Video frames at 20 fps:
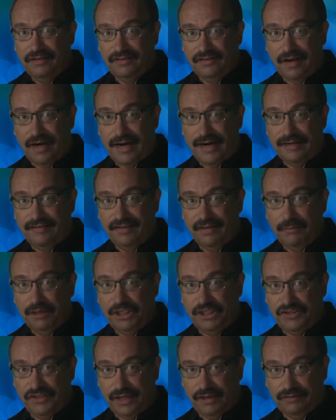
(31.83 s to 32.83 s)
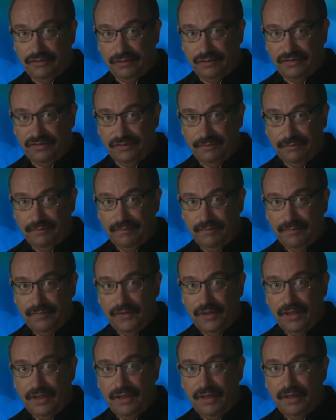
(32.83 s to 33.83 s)
size image sensors.
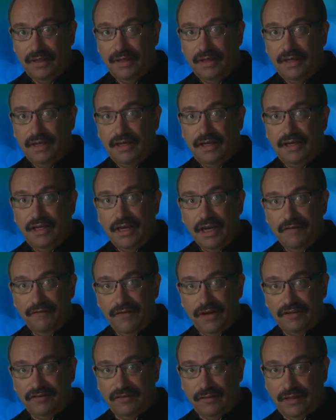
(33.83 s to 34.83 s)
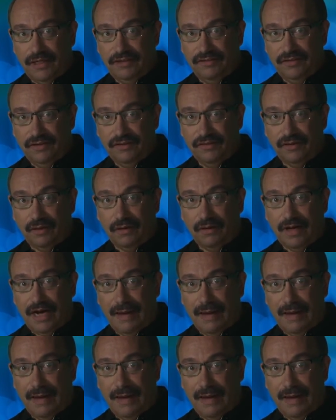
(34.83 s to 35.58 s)
EFS lenses are